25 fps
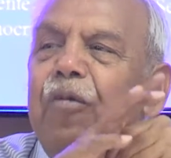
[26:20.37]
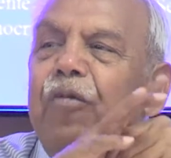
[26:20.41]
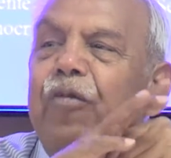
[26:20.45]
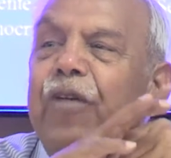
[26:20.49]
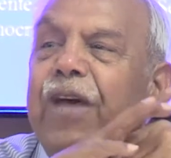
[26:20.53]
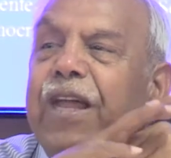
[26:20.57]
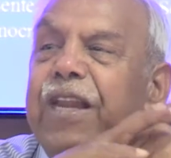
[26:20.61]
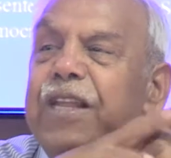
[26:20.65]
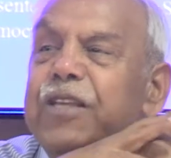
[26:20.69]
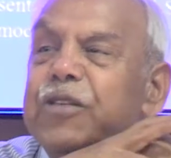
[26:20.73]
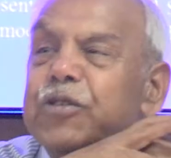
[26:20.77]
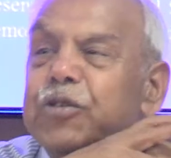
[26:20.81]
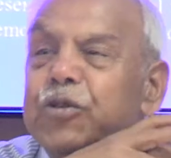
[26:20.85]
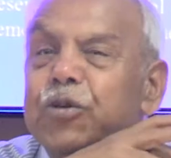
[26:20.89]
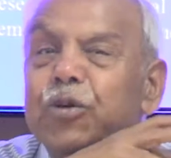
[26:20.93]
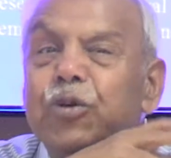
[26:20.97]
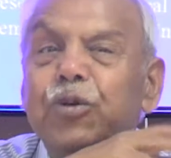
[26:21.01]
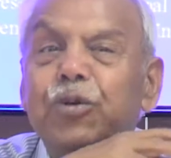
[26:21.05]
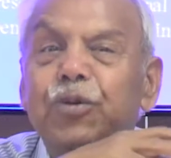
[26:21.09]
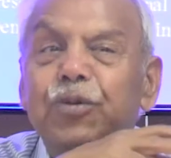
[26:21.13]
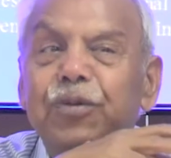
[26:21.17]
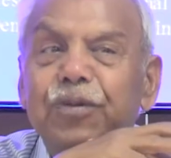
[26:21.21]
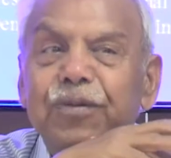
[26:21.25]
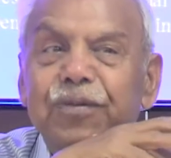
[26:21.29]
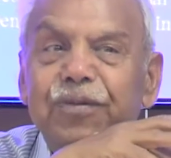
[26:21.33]
Very
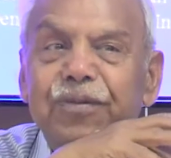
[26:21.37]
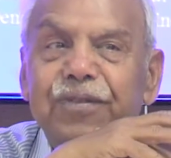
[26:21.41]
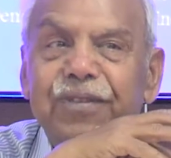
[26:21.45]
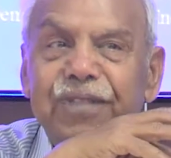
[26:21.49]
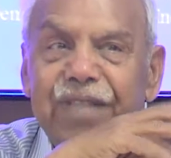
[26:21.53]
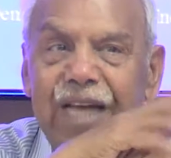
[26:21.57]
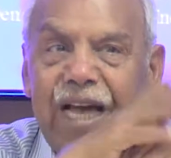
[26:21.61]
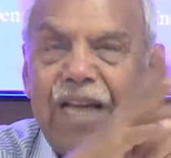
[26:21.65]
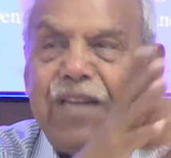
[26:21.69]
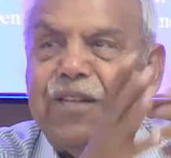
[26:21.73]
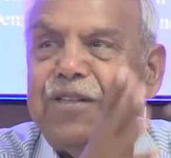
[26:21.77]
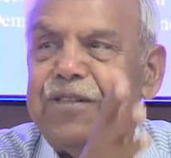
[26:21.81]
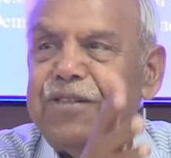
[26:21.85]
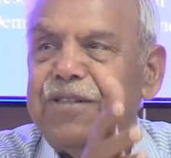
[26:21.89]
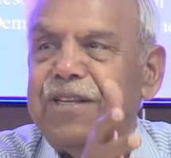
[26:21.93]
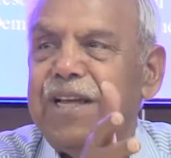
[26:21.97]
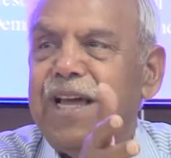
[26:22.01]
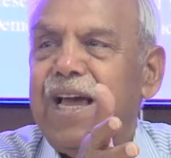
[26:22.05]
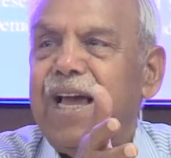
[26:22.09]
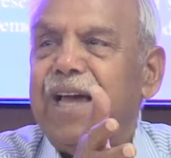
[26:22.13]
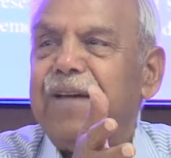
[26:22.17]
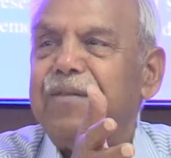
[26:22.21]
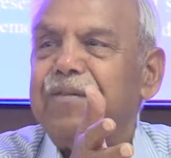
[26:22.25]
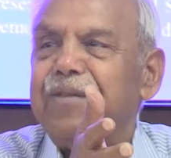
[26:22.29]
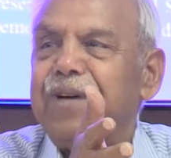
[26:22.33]
soon, as
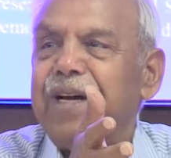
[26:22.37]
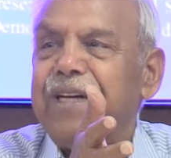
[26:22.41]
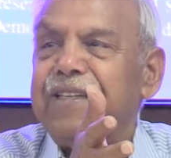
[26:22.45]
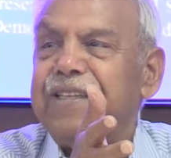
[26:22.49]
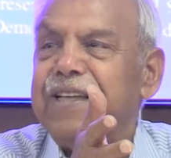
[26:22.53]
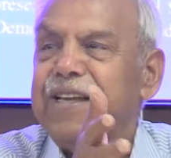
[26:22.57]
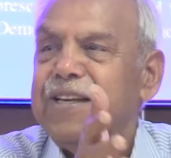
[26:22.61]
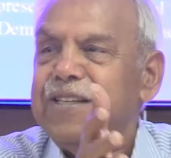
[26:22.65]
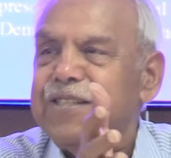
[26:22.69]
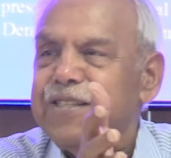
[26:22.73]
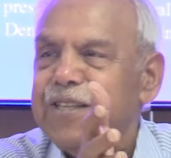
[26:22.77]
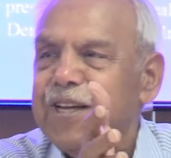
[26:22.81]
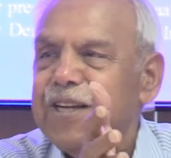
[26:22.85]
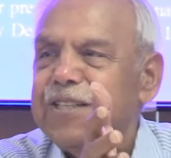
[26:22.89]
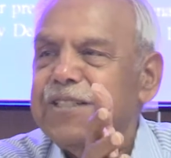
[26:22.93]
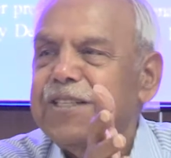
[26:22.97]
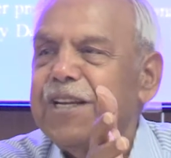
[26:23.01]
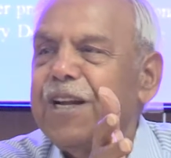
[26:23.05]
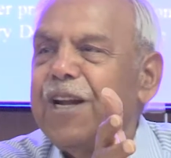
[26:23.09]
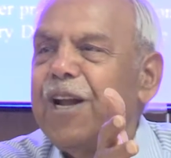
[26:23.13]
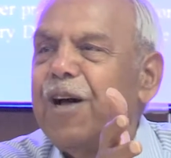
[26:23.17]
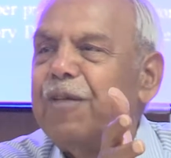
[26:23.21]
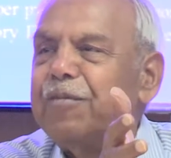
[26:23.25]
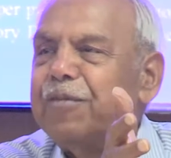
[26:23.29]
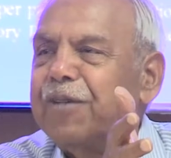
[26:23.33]
a
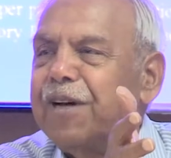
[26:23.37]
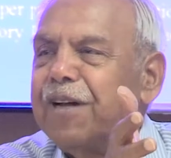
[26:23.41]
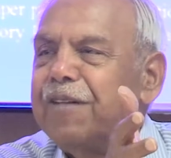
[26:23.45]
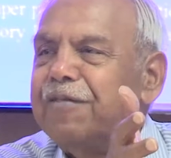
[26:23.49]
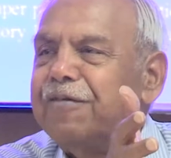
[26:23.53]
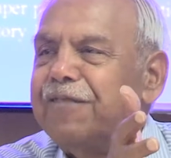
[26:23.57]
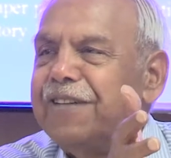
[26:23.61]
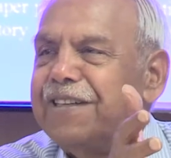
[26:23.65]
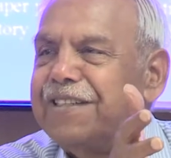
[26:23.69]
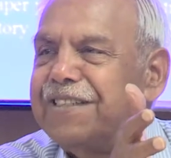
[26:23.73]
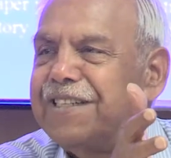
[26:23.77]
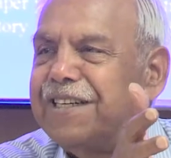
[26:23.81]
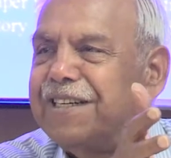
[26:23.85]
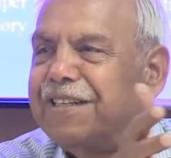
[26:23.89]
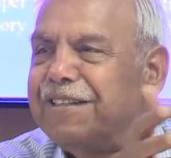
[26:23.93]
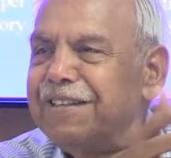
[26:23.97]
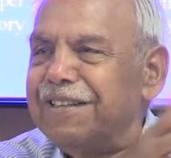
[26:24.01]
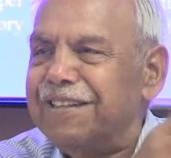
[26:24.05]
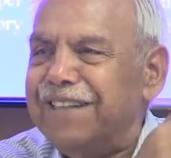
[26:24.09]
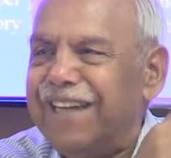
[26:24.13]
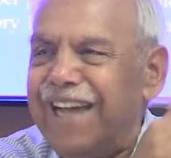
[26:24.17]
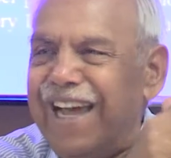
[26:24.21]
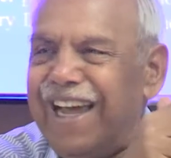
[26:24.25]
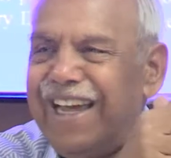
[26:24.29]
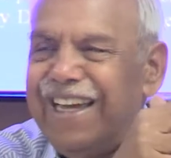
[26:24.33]
researcher now I'm confessing
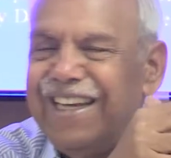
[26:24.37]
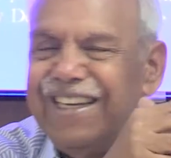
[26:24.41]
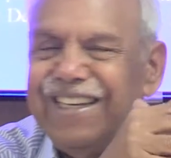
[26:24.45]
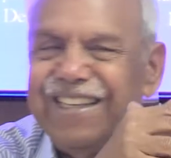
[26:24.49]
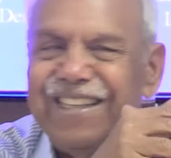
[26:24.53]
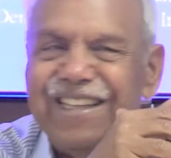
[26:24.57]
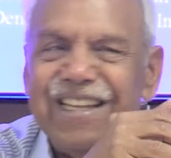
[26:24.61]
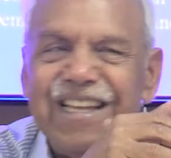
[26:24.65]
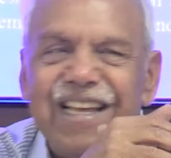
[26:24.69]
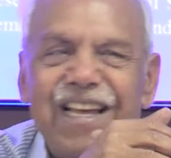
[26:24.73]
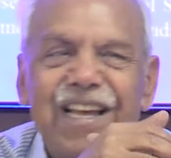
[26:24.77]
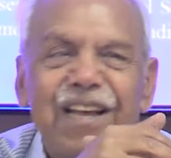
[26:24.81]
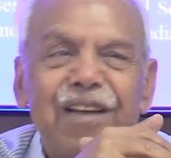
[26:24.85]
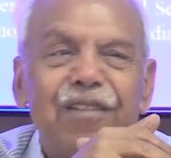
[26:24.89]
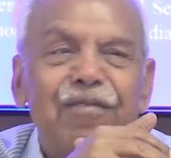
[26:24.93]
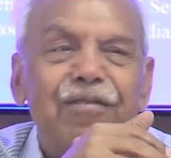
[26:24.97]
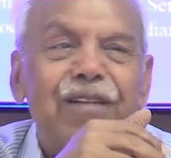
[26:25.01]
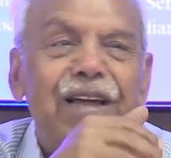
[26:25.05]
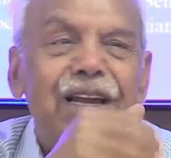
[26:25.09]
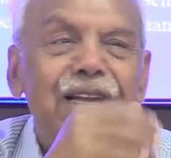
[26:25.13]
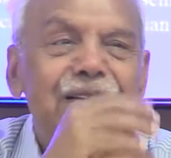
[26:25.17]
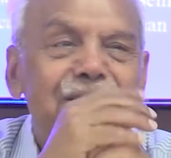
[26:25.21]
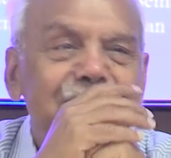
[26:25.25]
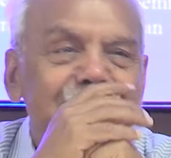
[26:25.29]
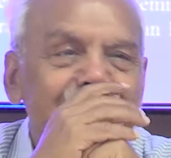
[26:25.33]
today,
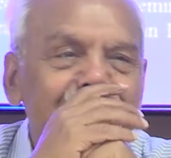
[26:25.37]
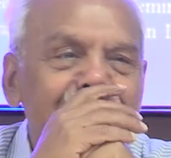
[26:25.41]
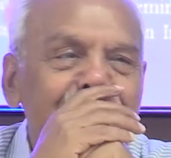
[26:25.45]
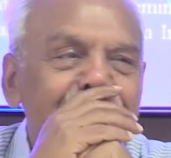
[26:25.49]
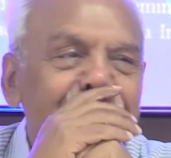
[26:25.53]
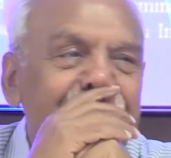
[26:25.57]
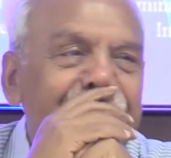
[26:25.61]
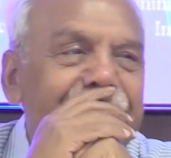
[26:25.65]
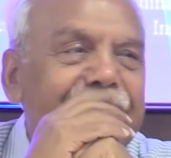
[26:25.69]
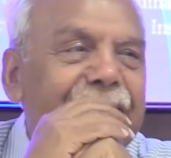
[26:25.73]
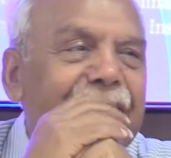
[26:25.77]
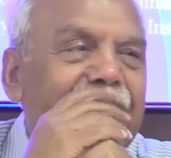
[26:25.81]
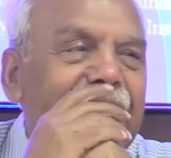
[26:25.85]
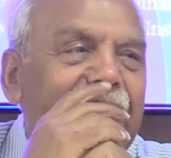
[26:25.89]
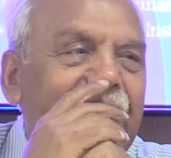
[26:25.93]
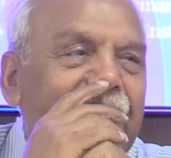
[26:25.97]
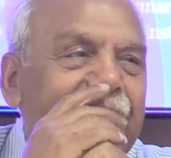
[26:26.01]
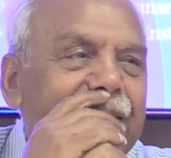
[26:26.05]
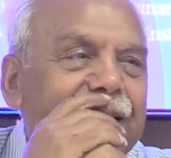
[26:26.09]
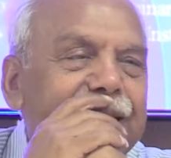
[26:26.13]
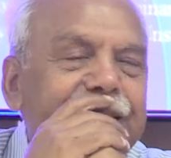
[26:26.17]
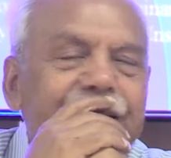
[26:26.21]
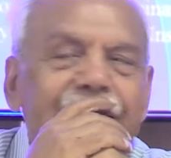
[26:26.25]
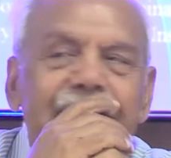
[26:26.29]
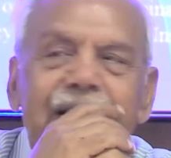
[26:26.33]
very soon we
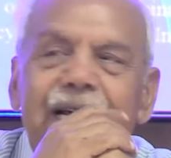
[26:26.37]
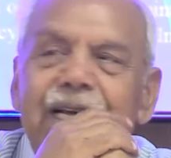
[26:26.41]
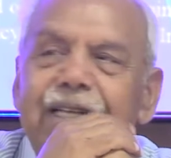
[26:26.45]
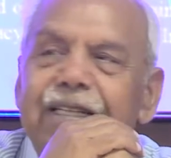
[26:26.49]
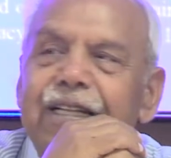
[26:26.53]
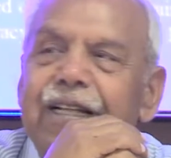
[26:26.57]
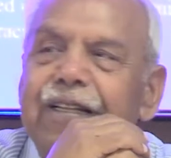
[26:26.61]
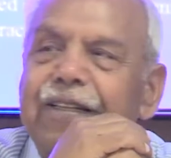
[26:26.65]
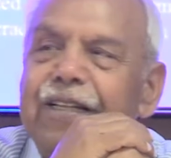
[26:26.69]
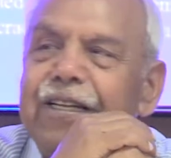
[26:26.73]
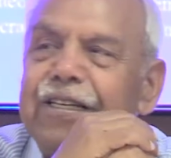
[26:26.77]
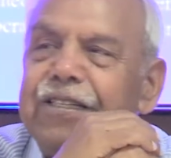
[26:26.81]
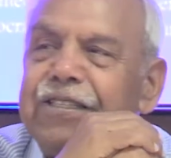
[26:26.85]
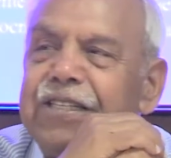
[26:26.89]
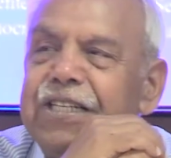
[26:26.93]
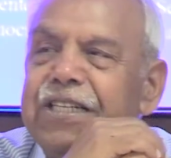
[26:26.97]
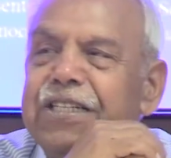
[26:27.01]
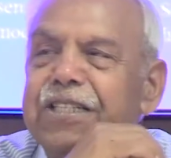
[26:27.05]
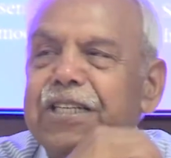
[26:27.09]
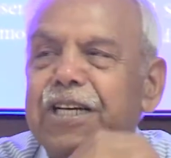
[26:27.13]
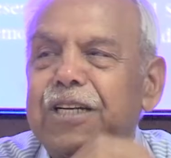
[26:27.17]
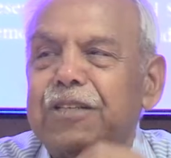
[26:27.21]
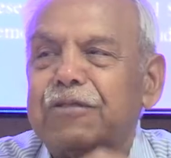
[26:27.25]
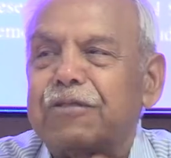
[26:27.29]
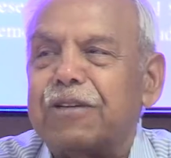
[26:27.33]
realized that these
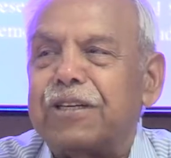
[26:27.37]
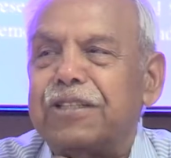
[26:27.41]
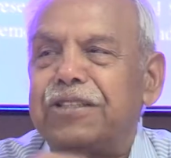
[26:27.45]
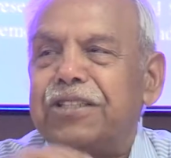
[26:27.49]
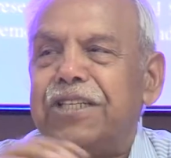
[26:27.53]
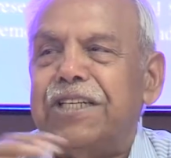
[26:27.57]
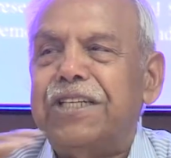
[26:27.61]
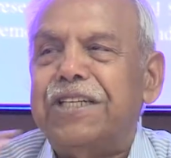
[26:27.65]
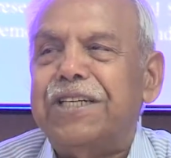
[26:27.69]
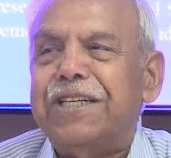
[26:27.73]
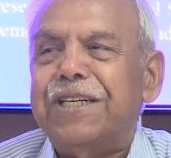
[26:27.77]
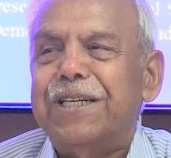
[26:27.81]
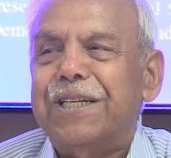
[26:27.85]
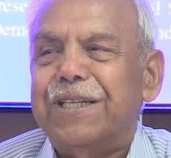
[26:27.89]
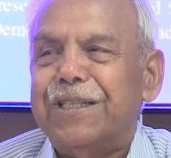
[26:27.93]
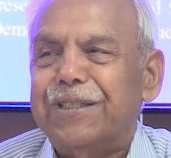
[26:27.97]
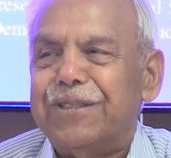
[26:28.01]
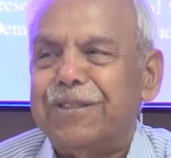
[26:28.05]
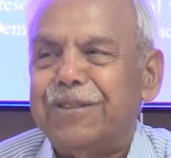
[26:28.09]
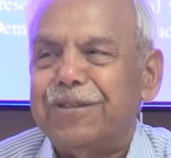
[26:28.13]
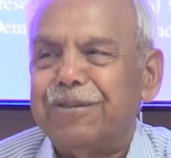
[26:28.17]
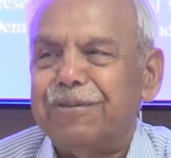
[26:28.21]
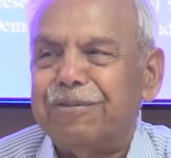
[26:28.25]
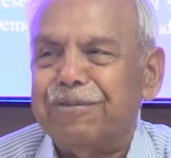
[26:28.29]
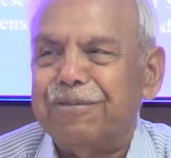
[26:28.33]
teachers were cheating
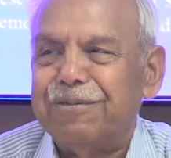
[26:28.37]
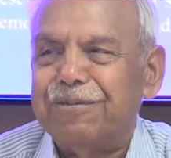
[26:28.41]
us.